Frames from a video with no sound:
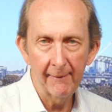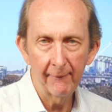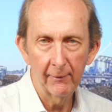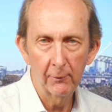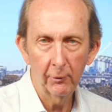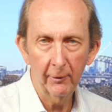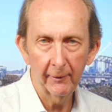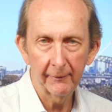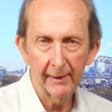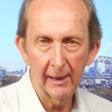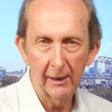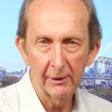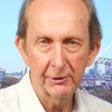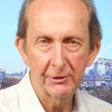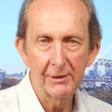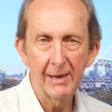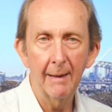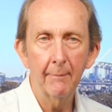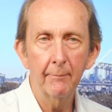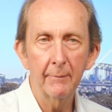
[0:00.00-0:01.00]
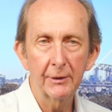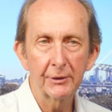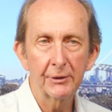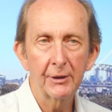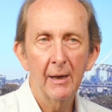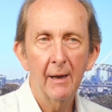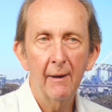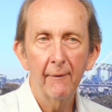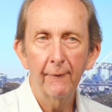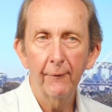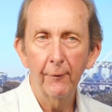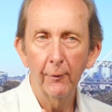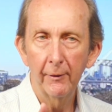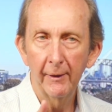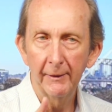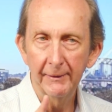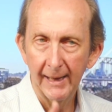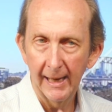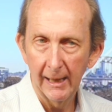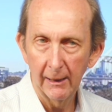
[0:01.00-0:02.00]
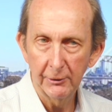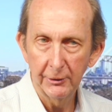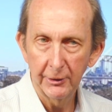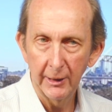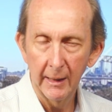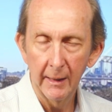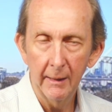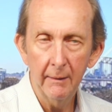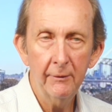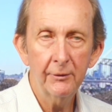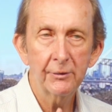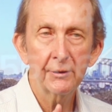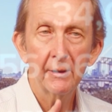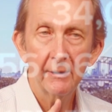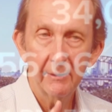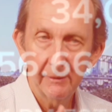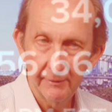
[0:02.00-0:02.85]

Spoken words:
have a look at those numbers for the Dow Jones?